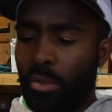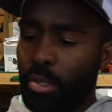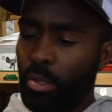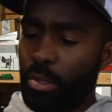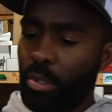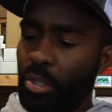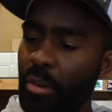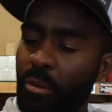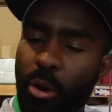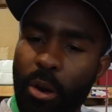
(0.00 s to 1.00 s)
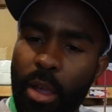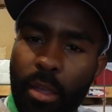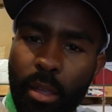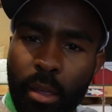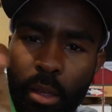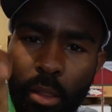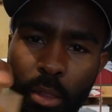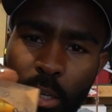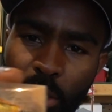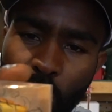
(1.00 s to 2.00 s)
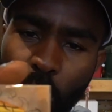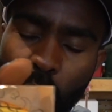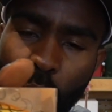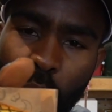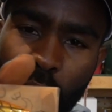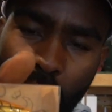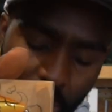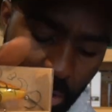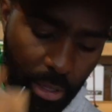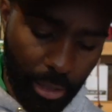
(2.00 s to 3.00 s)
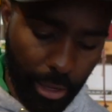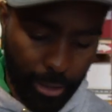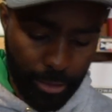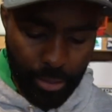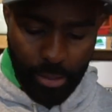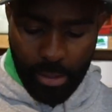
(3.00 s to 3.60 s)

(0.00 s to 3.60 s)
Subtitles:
This is the Shiver Crank. This is one of the ones that I really like.